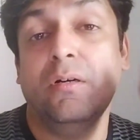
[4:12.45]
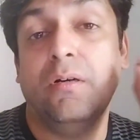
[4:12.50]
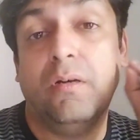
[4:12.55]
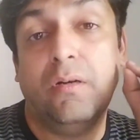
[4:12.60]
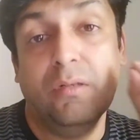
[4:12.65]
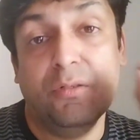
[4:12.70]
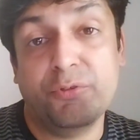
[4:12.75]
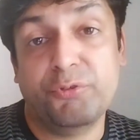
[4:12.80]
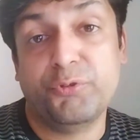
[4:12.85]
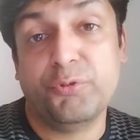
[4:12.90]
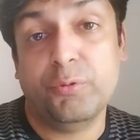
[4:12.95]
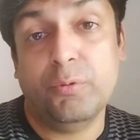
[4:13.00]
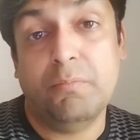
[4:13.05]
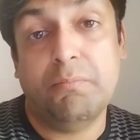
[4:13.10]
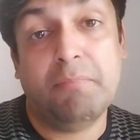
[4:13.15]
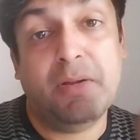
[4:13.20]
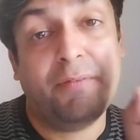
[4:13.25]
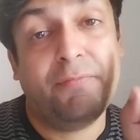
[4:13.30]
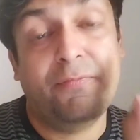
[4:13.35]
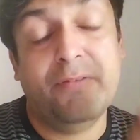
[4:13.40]
Also,
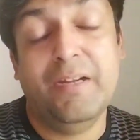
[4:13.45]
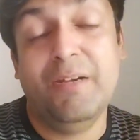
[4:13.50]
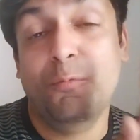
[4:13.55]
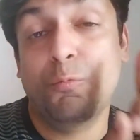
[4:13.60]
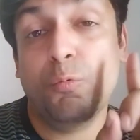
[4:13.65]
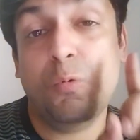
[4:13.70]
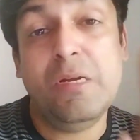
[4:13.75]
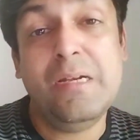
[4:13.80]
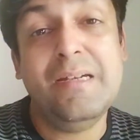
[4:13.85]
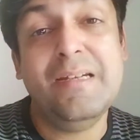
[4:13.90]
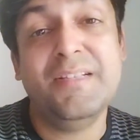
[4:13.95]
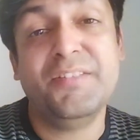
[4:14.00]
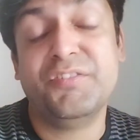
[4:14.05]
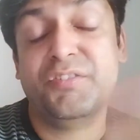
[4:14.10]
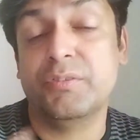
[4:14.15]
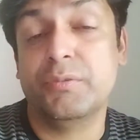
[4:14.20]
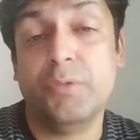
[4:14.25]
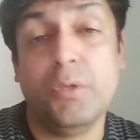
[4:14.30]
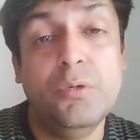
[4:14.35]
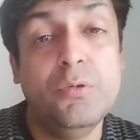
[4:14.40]
my friend, one
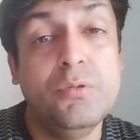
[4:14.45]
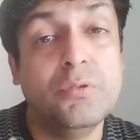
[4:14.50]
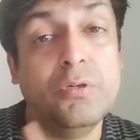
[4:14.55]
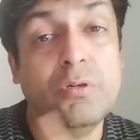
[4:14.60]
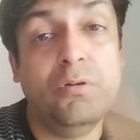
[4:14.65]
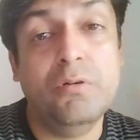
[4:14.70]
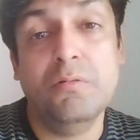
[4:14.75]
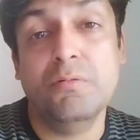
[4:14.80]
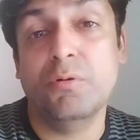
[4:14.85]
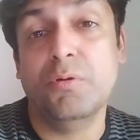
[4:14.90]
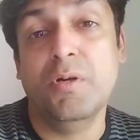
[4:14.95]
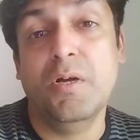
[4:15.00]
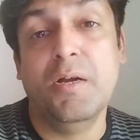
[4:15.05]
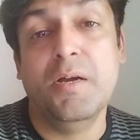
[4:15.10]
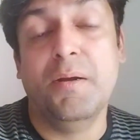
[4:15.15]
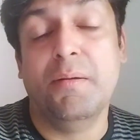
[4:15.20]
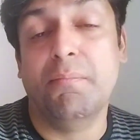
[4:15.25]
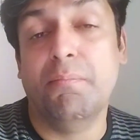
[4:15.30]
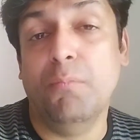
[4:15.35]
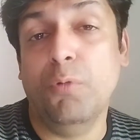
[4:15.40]
list, don't go
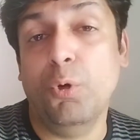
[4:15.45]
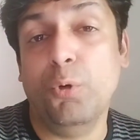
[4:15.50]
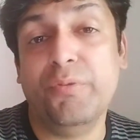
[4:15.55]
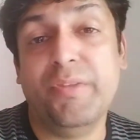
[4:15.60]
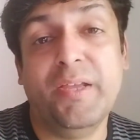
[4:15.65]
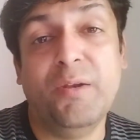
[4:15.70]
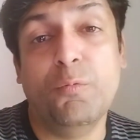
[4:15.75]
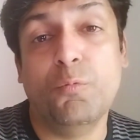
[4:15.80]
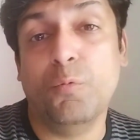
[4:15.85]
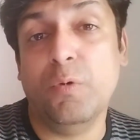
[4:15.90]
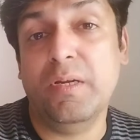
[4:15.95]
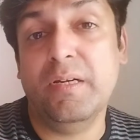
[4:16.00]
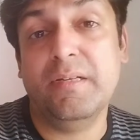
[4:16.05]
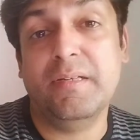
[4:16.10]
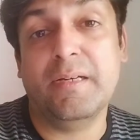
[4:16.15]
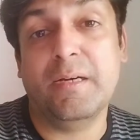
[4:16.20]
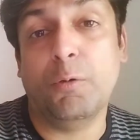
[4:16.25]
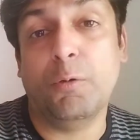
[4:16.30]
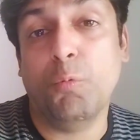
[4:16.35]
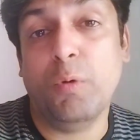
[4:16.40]
more than
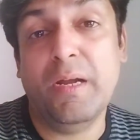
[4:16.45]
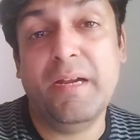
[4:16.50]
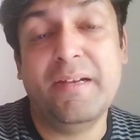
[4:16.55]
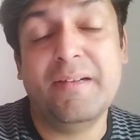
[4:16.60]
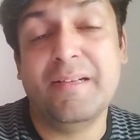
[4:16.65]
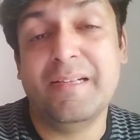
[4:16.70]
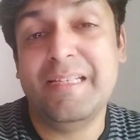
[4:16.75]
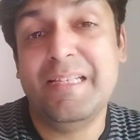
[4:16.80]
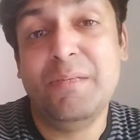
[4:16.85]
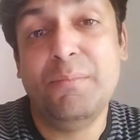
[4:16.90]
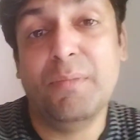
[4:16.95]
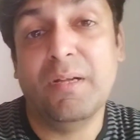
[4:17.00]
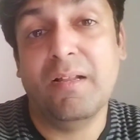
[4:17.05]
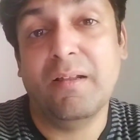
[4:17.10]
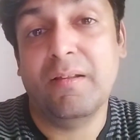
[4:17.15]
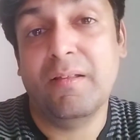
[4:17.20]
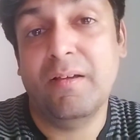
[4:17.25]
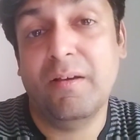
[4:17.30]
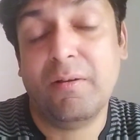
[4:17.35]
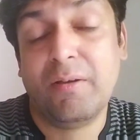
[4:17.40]
one email.
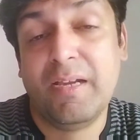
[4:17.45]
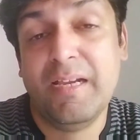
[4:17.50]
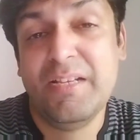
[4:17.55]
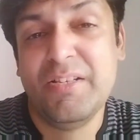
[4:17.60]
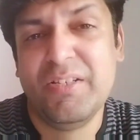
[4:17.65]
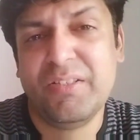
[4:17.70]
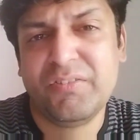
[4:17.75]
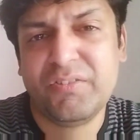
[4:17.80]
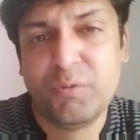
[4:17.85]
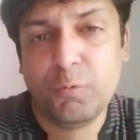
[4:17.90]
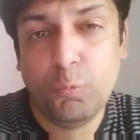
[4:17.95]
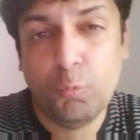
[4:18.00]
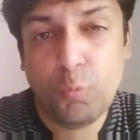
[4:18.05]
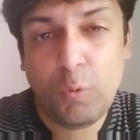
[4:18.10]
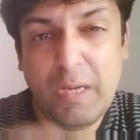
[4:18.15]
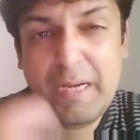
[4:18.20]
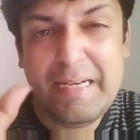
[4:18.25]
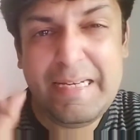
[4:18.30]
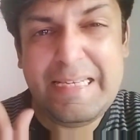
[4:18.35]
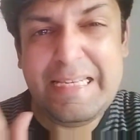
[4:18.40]
Okay, just
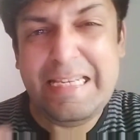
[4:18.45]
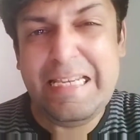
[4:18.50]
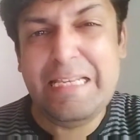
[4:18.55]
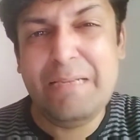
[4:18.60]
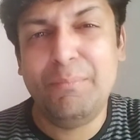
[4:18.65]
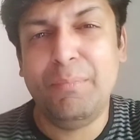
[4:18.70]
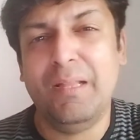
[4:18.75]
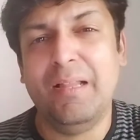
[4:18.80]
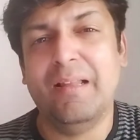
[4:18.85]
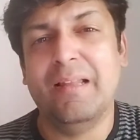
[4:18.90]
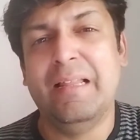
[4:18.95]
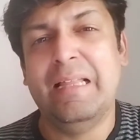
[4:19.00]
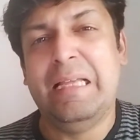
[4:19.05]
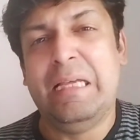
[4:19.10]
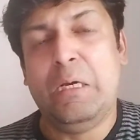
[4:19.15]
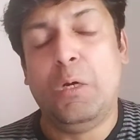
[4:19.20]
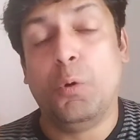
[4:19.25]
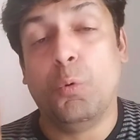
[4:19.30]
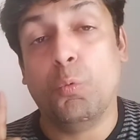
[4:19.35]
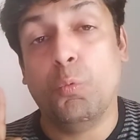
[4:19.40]
one email
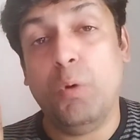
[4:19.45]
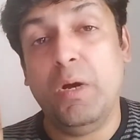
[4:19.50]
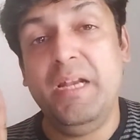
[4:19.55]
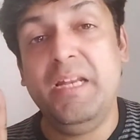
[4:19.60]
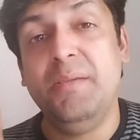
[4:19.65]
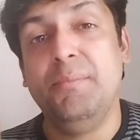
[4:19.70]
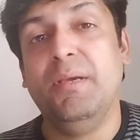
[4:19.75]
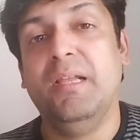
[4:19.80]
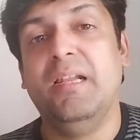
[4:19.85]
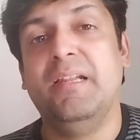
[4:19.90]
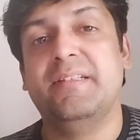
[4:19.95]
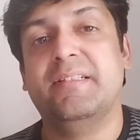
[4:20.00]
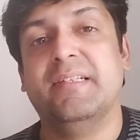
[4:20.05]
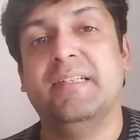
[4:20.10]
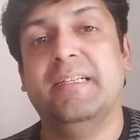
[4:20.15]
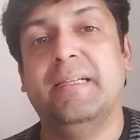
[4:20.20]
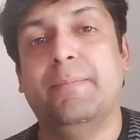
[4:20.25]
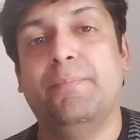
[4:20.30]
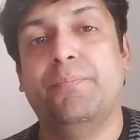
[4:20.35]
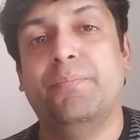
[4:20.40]
a
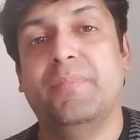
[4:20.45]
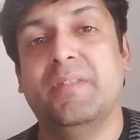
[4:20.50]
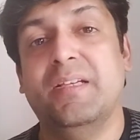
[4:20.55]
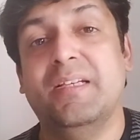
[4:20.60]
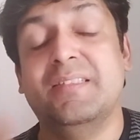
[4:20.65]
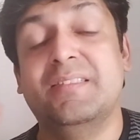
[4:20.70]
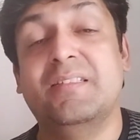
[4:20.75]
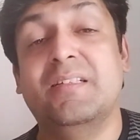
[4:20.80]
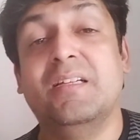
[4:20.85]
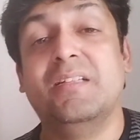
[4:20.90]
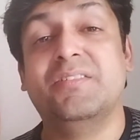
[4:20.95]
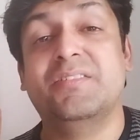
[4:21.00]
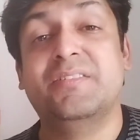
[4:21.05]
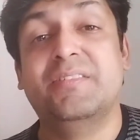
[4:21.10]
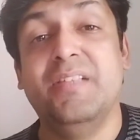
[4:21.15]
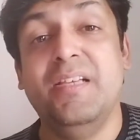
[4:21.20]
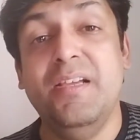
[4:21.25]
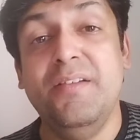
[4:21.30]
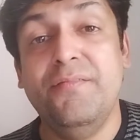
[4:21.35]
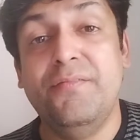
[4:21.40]
day is gonna
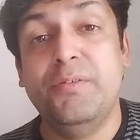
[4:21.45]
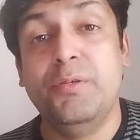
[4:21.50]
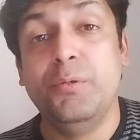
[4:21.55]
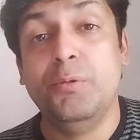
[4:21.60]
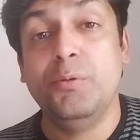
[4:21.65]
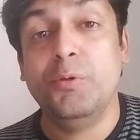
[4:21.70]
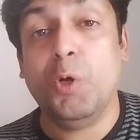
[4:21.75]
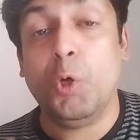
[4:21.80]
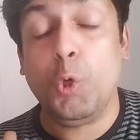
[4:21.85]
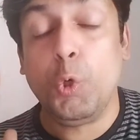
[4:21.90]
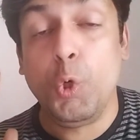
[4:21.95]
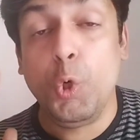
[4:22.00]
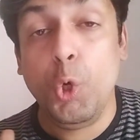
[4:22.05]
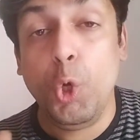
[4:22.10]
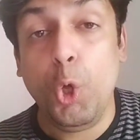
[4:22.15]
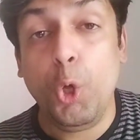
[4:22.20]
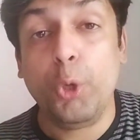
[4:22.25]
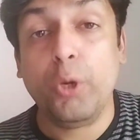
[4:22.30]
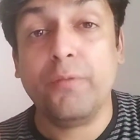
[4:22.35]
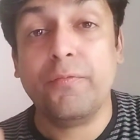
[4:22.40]
save you a
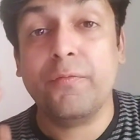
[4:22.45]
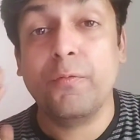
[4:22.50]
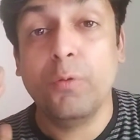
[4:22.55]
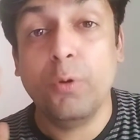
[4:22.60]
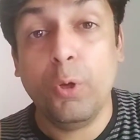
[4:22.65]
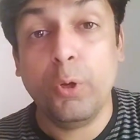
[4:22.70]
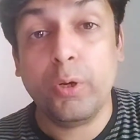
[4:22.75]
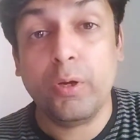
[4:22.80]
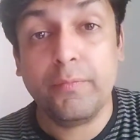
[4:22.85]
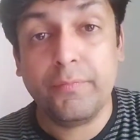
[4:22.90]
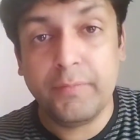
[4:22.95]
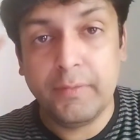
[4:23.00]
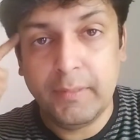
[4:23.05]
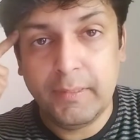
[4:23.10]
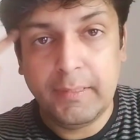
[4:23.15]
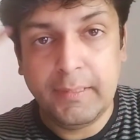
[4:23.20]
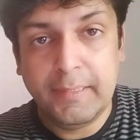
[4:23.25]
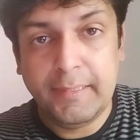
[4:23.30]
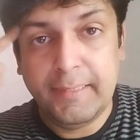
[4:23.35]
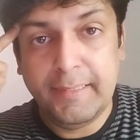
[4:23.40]
lot of
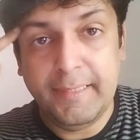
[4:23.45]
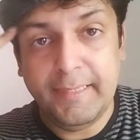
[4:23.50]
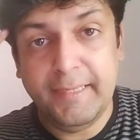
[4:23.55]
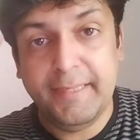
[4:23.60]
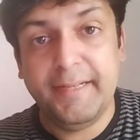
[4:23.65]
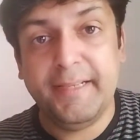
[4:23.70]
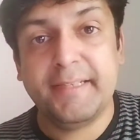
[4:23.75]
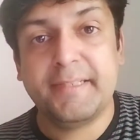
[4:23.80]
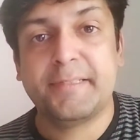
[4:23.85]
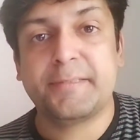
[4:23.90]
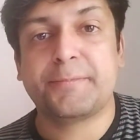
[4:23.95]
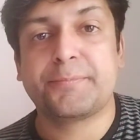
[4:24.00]
headache.